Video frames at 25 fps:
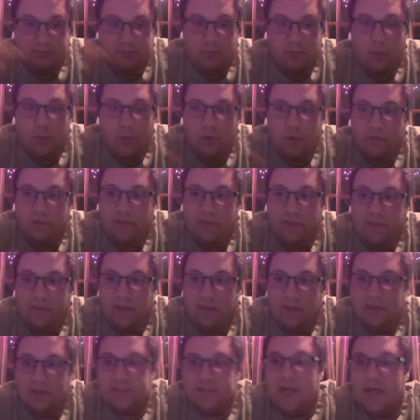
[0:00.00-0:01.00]
more than the
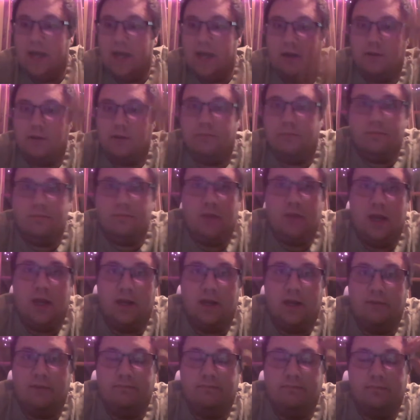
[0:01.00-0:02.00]
entire
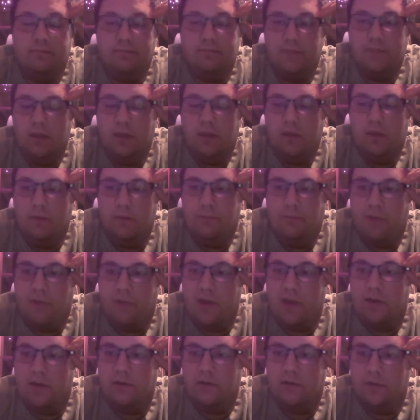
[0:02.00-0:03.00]

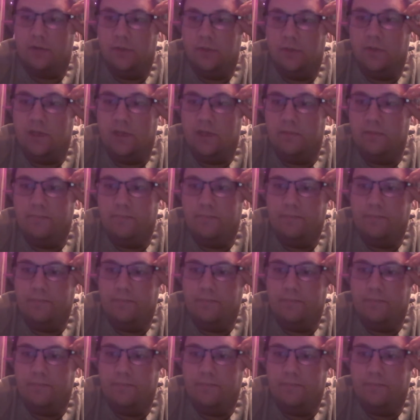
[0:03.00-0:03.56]
Predator unit.